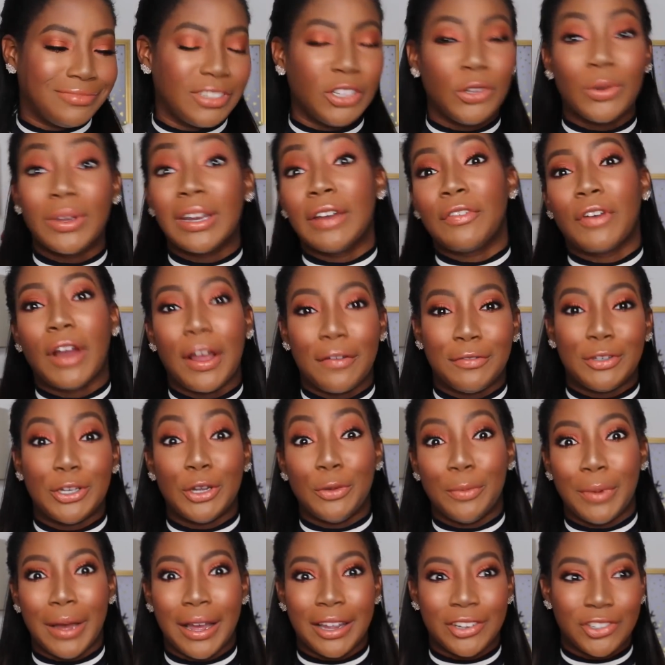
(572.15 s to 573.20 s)
You can never have
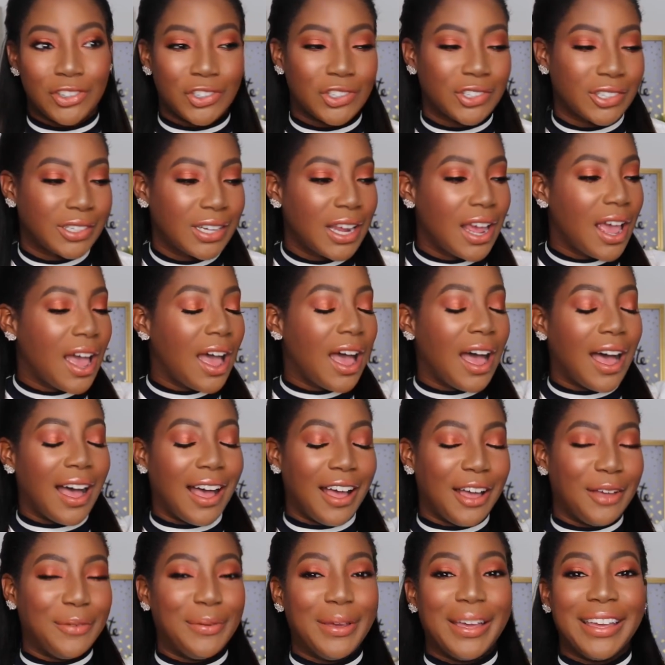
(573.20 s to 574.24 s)
too much.
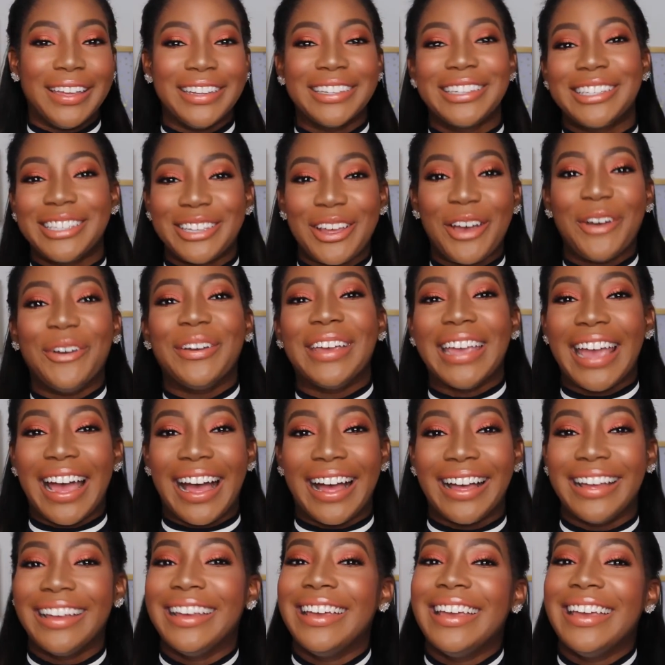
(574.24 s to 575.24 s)
So yeah,